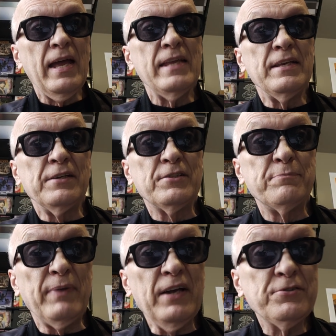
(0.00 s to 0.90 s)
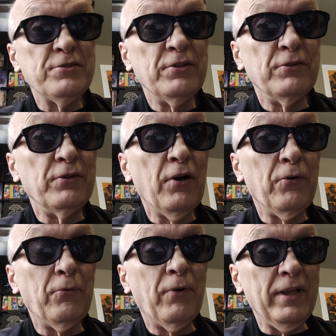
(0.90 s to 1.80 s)
He expects you to know
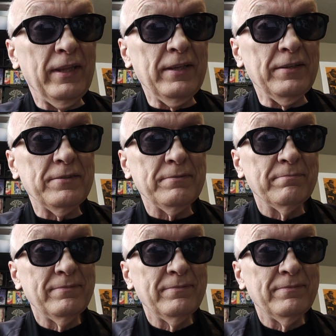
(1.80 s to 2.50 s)
what it is.